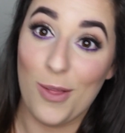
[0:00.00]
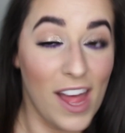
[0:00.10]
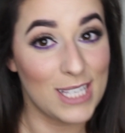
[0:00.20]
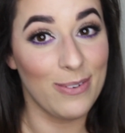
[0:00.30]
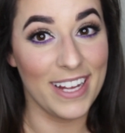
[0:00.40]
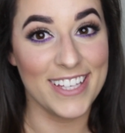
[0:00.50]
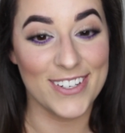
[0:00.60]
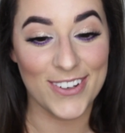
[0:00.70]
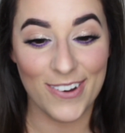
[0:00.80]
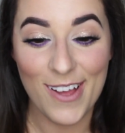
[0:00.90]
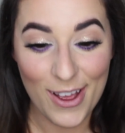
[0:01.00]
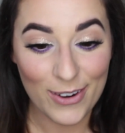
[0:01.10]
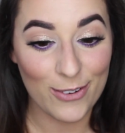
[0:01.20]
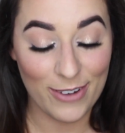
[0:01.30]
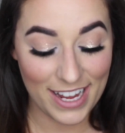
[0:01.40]
So that's my little
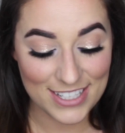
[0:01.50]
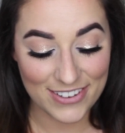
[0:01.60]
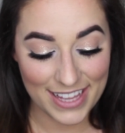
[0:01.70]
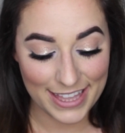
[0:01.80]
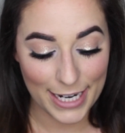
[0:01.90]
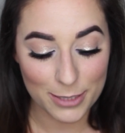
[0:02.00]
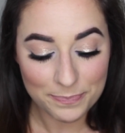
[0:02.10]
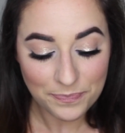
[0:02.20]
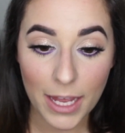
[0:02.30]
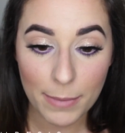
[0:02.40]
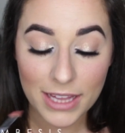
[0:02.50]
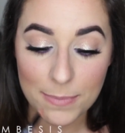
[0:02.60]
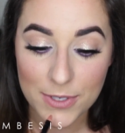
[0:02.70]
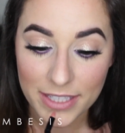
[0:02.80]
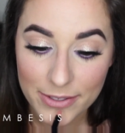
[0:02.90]
rant right there. Line my
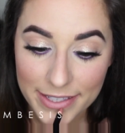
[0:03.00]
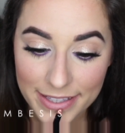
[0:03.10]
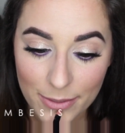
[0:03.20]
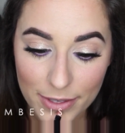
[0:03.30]
lips really quickly